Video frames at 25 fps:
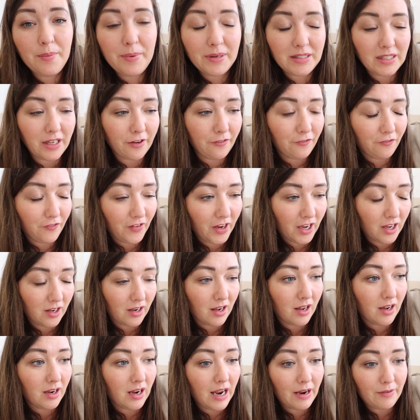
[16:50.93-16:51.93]
because I
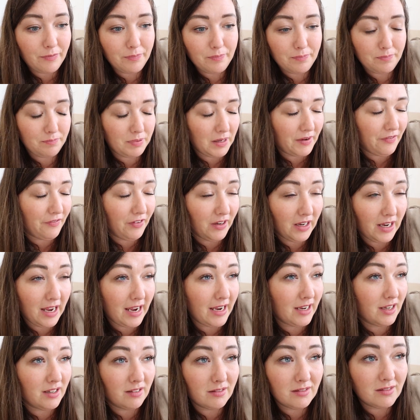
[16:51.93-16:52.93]
feel
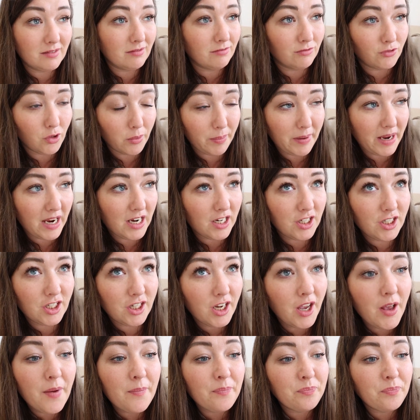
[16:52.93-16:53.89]
like rubbish.